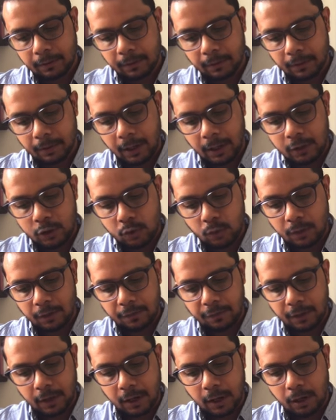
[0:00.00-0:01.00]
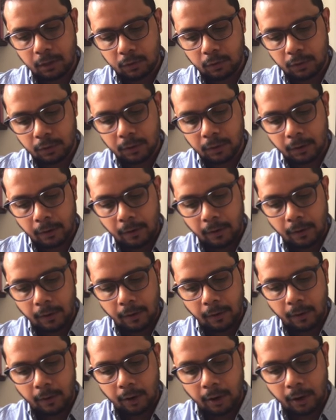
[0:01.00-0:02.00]
HUF account
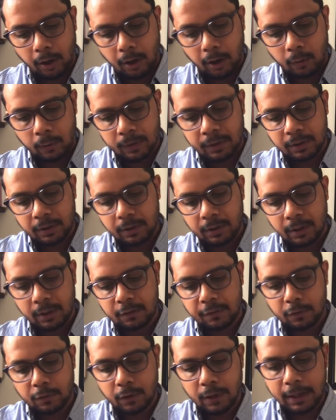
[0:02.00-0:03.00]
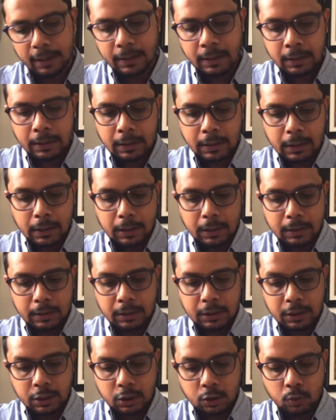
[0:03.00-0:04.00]
with India Infoline
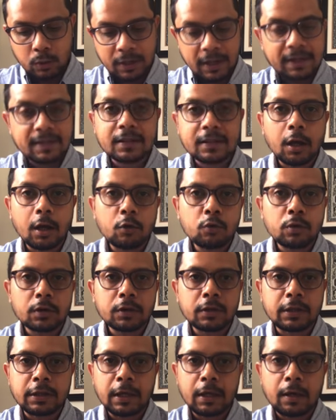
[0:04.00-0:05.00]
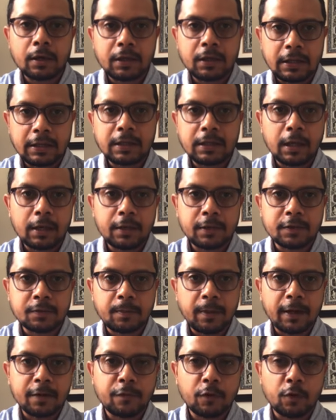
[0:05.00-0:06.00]
just to test out the TT Iris
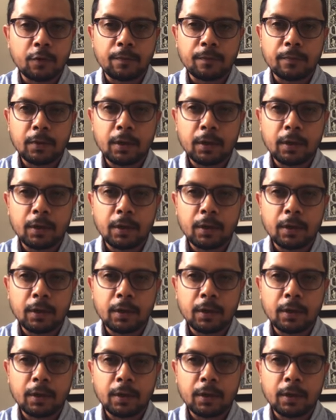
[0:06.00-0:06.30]
platform.